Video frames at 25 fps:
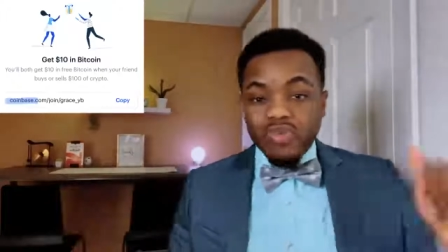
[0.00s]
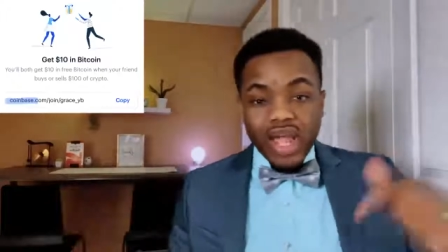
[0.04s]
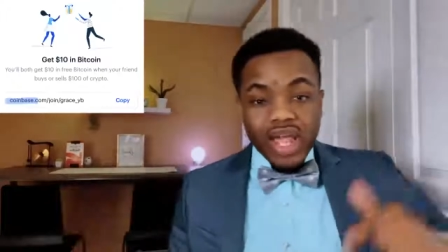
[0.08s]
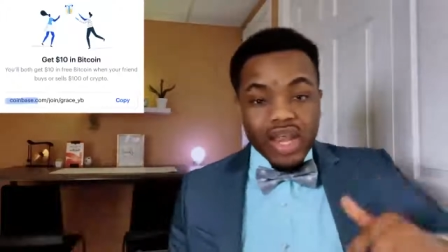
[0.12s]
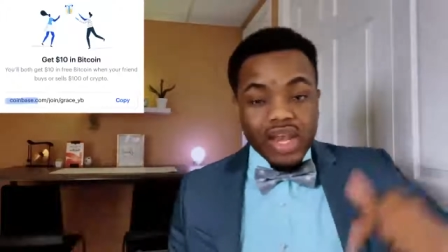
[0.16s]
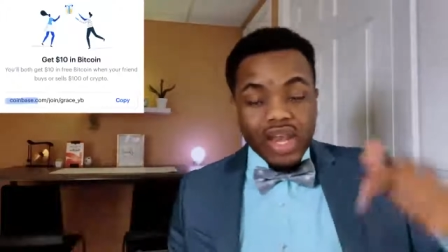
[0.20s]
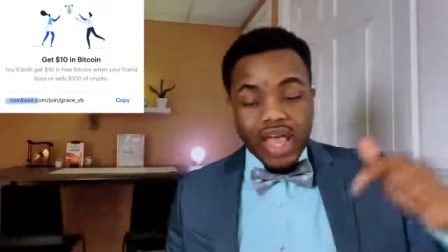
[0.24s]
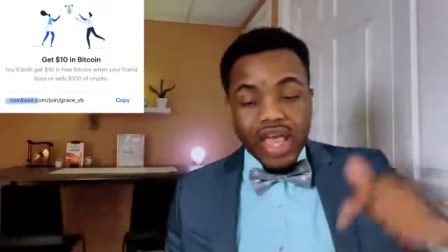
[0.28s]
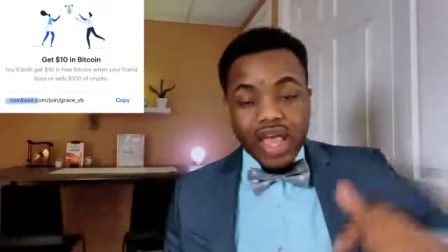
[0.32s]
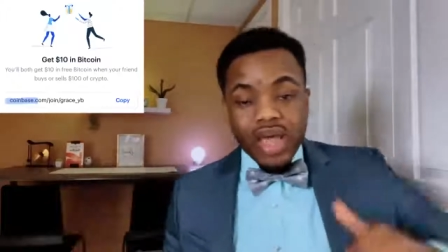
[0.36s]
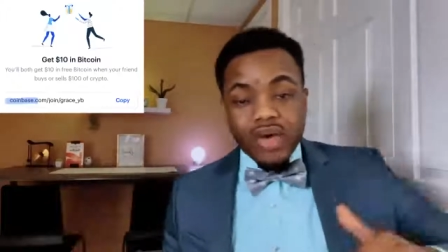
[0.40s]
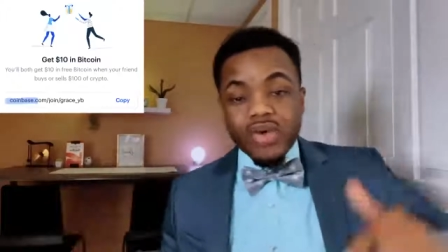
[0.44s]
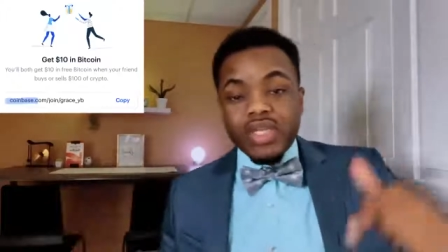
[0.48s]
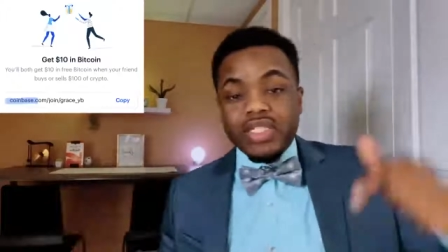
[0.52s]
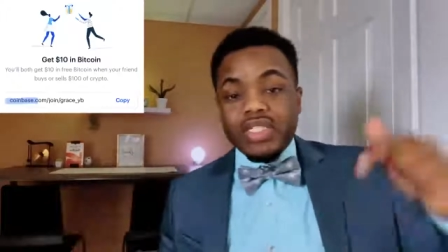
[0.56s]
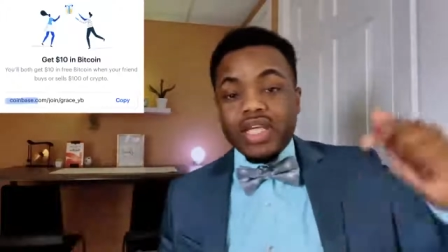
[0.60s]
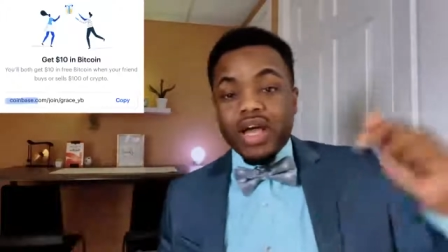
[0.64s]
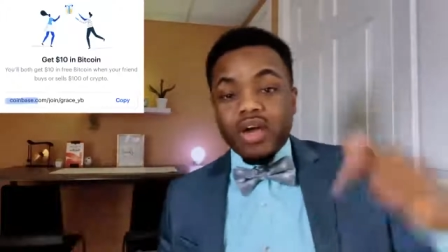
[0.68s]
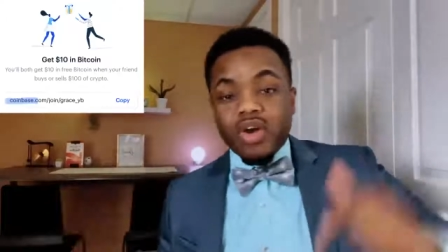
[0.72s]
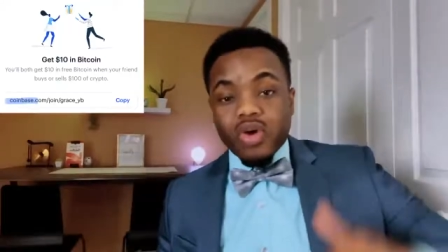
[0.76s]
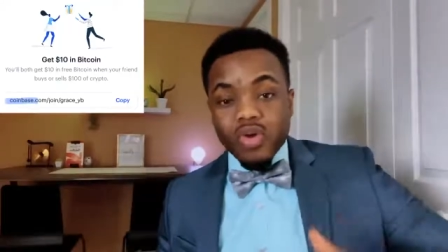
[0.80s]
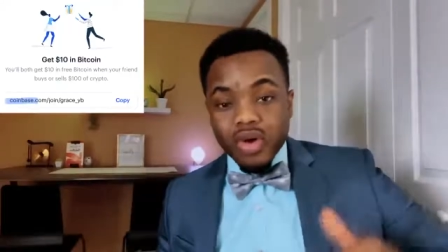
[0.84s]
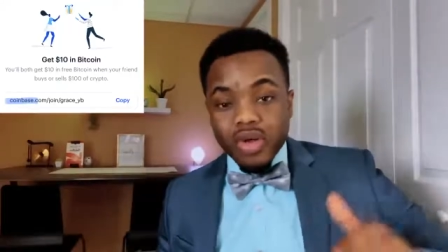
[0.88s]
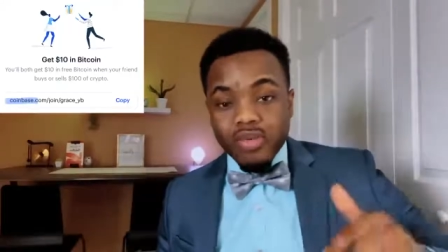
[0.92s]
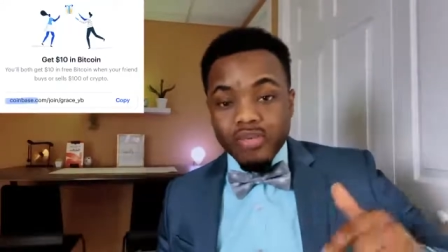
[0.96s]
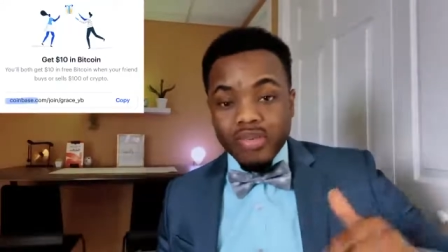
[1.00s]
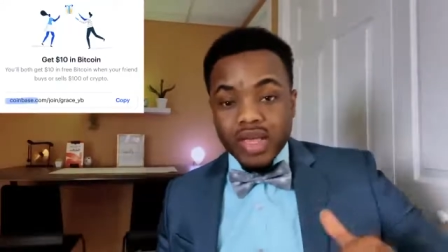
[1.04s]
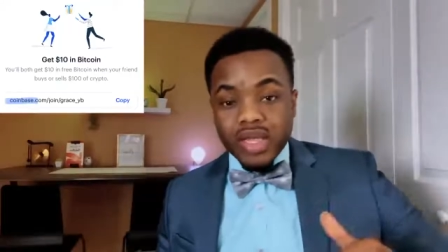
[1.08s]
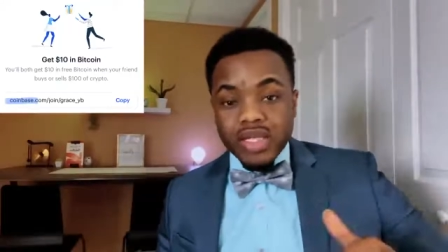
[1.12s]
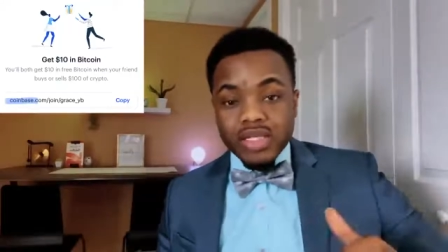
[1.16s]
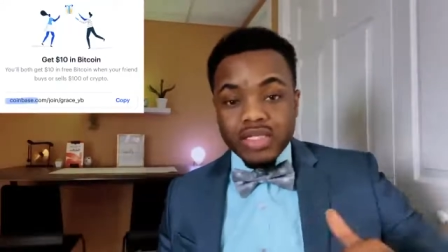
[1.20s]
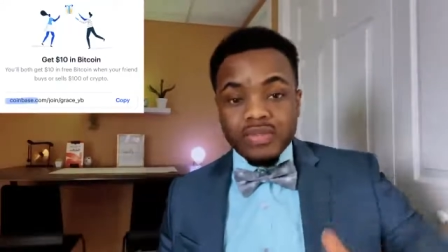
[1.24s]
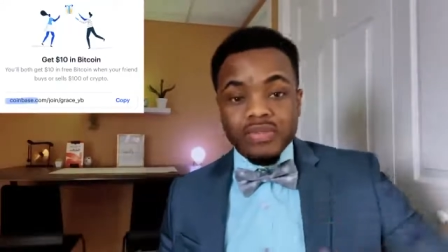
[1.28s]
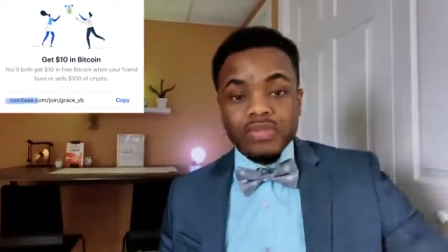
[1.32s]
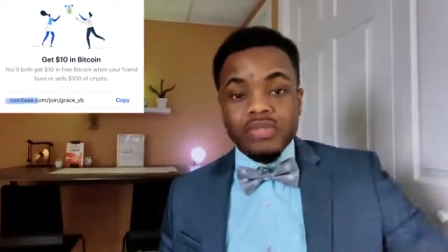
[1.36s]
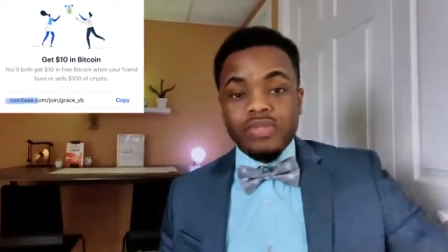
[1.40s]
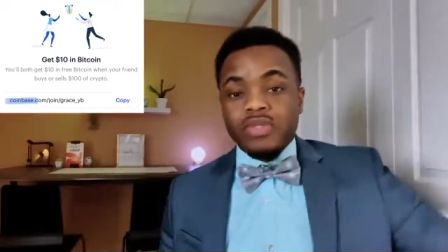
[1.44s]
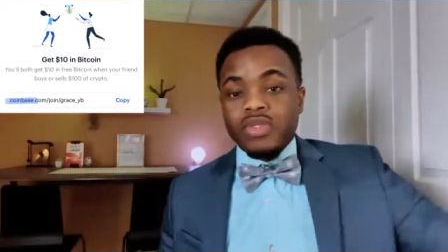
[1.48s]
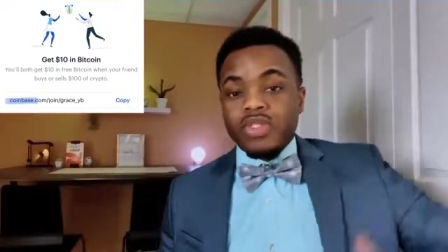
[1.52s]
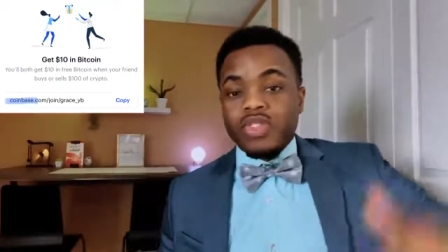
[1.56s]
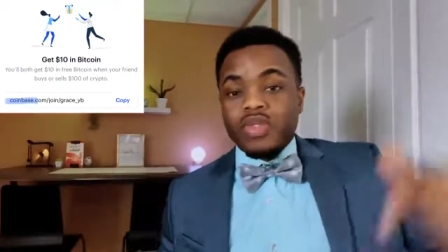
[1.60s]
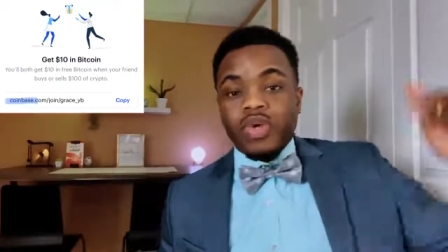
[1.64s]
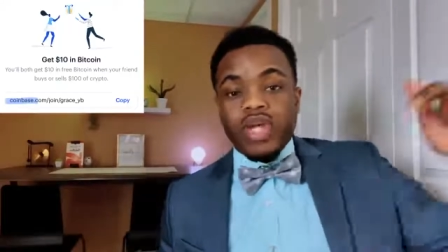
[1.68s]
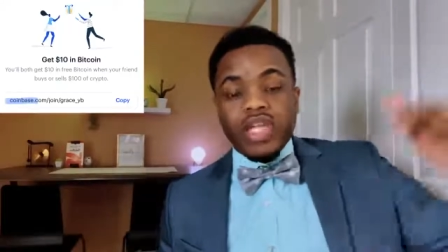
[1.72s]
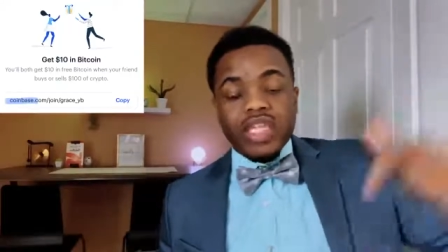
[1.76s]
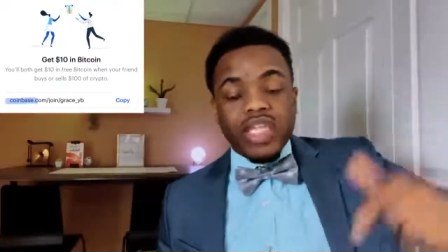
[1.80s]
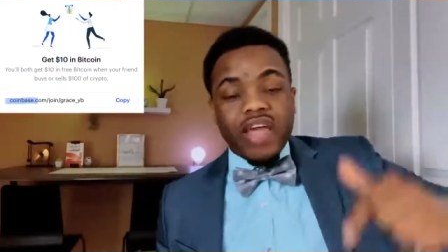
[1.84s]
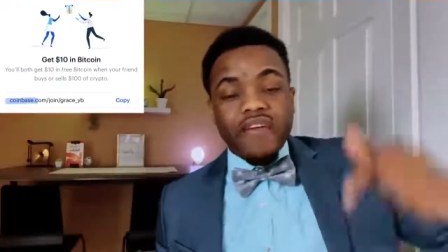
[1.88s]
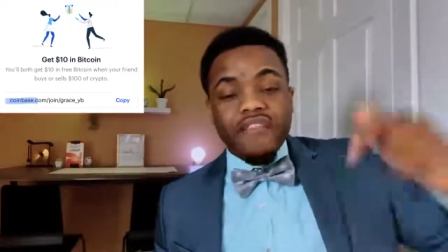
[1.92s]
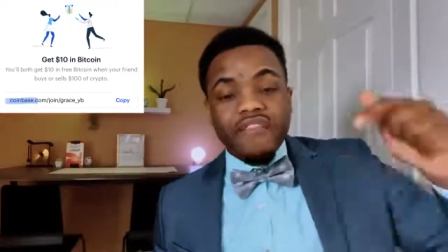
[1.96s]
right now is on Coinbase. So
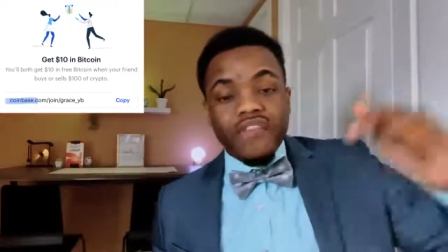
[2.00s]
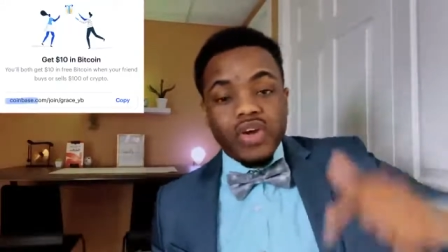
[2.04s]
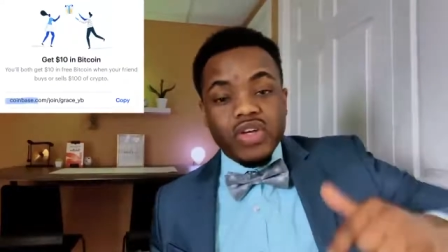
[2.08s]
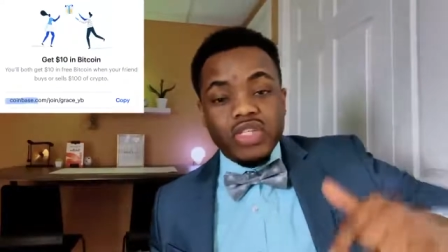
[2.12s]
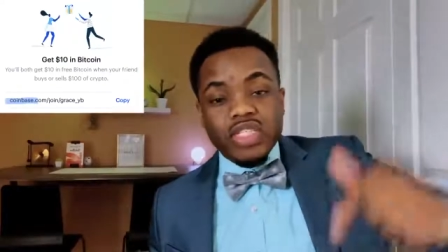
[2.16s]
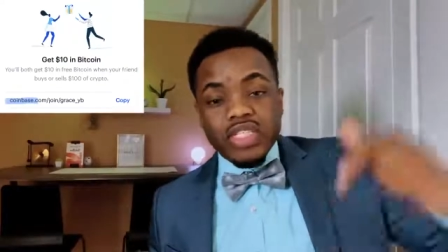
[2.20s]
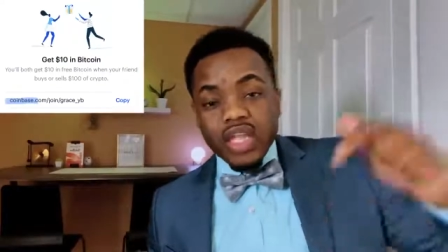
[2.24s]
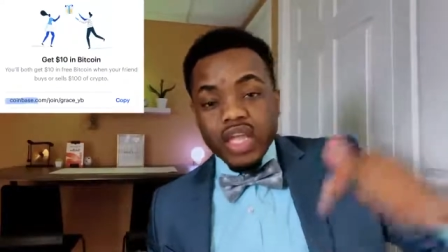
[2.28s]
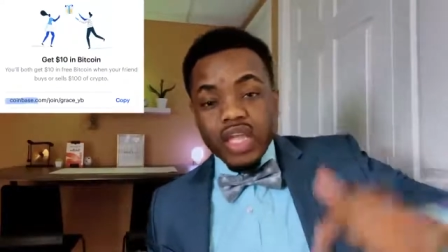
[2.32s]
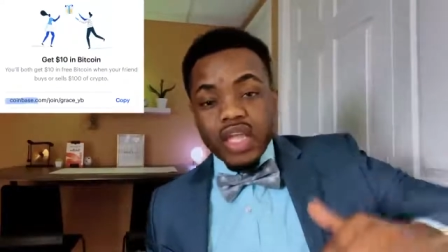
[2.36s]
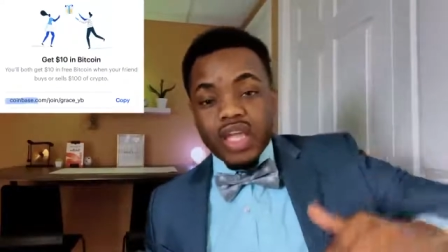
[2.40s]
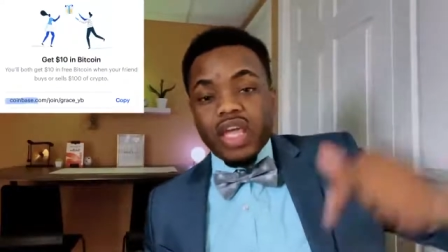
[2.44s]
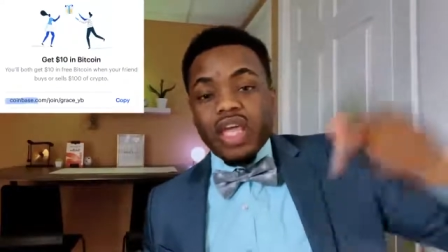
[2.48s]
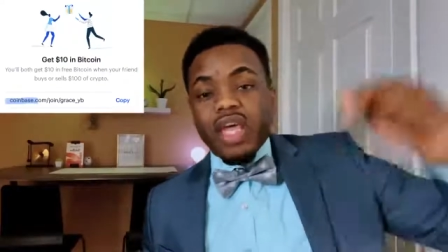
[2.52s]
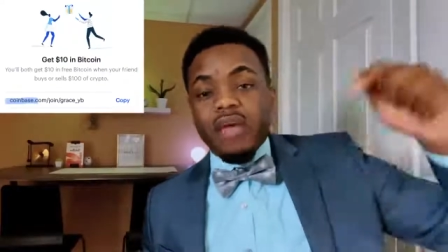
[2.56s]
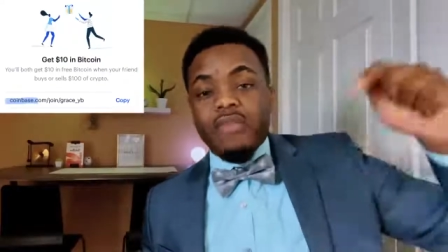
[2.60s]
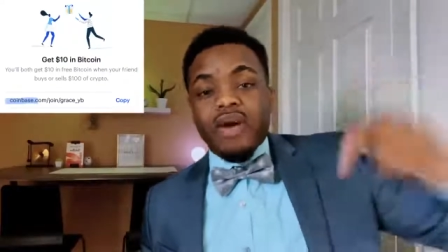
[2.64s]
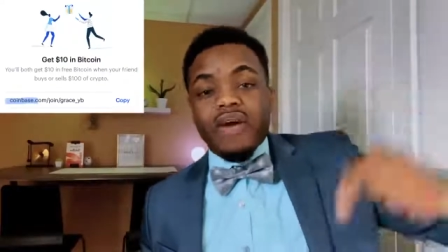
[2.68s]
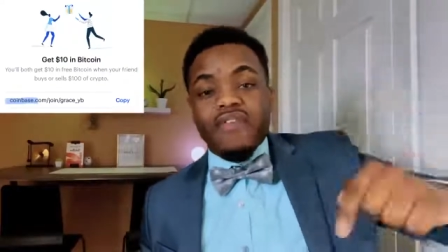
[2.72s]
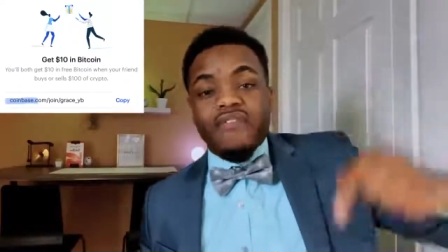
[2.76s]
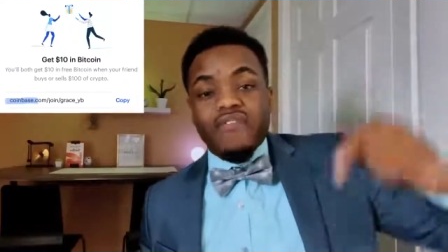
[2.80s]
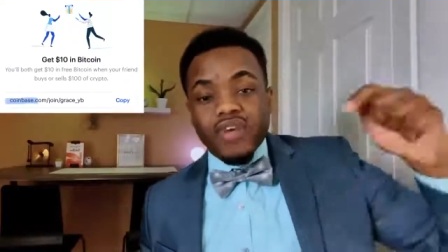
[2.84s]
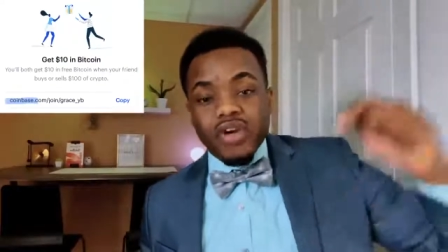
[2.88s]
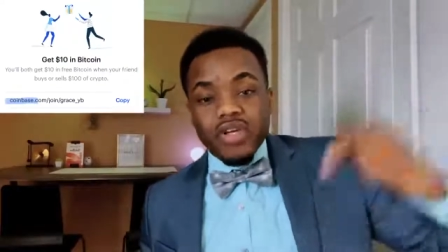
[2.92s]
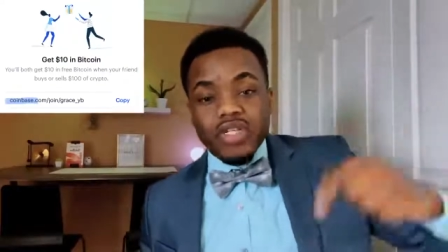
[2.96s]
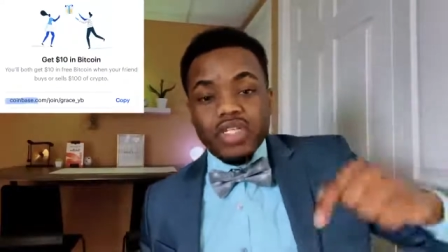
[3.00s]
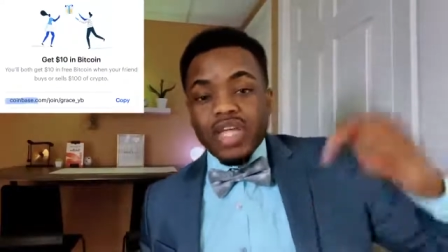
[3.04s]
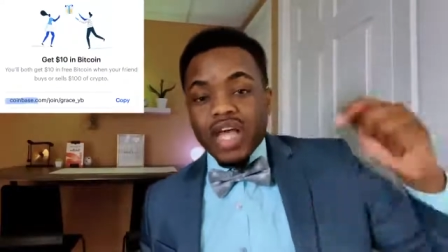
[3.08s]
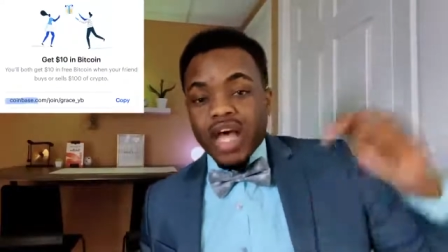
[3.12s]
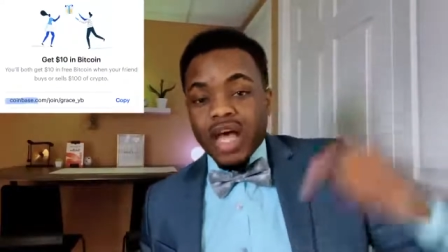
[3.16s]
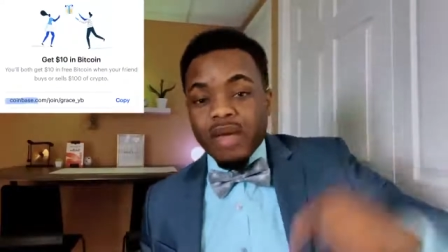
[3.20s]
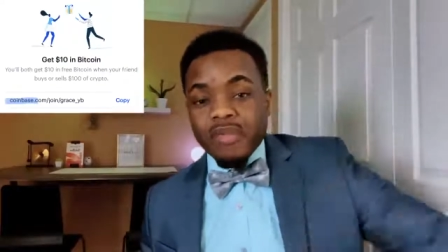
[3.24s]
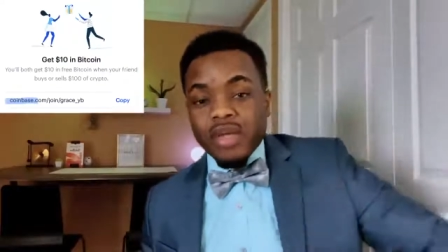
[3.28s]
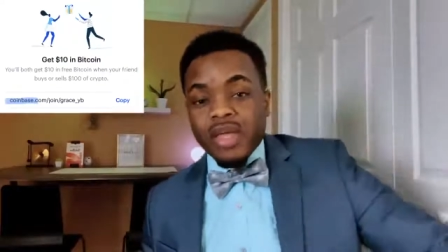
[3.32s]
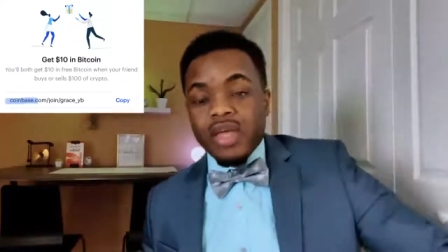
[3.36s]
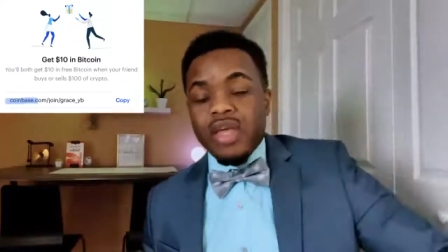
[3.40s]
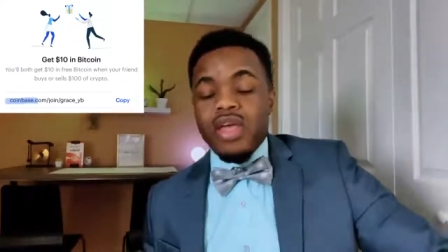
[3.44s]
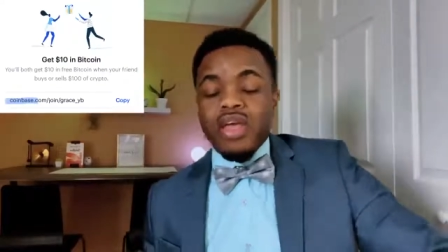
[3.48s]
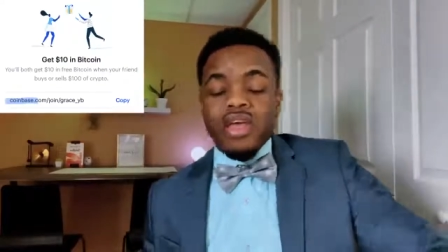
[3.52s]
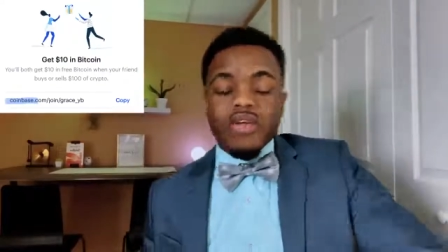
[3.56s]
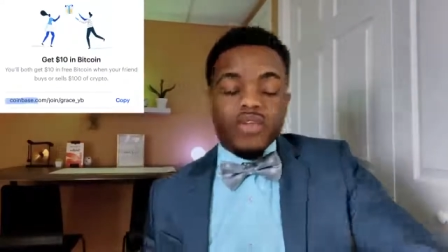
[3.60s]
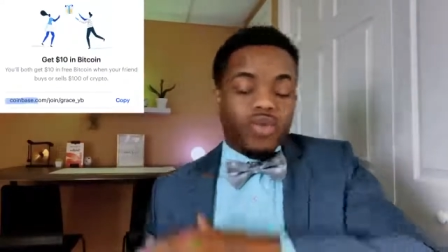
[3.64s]
hit that first link in my first comment.